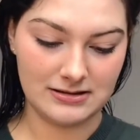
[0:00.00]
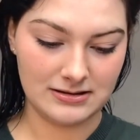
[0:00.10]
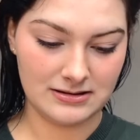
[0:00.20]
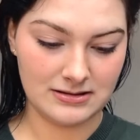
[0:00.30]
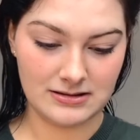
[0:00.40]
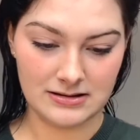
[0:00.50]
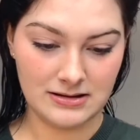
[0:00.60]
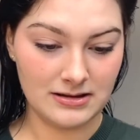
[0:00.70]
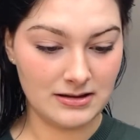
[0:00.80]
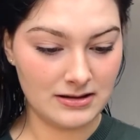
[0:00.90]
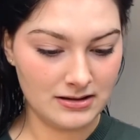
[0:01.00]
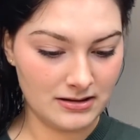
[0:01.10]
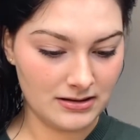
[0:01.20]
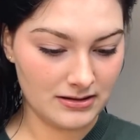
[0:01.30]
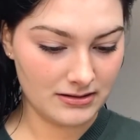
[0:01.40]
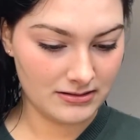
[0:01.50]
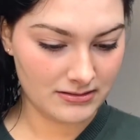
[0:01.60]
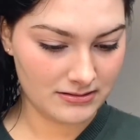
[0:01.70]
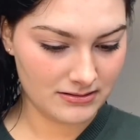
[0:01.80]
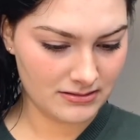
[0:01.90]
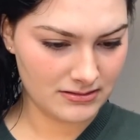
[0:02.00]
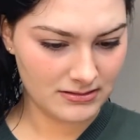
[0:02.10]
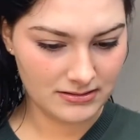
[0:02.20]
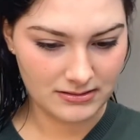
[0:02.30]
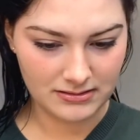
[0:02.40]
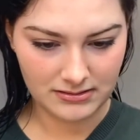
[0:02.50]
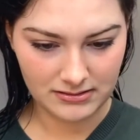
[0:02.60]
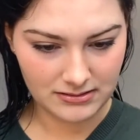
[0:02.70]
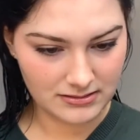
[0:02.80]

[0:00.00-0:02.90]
(no one is talking)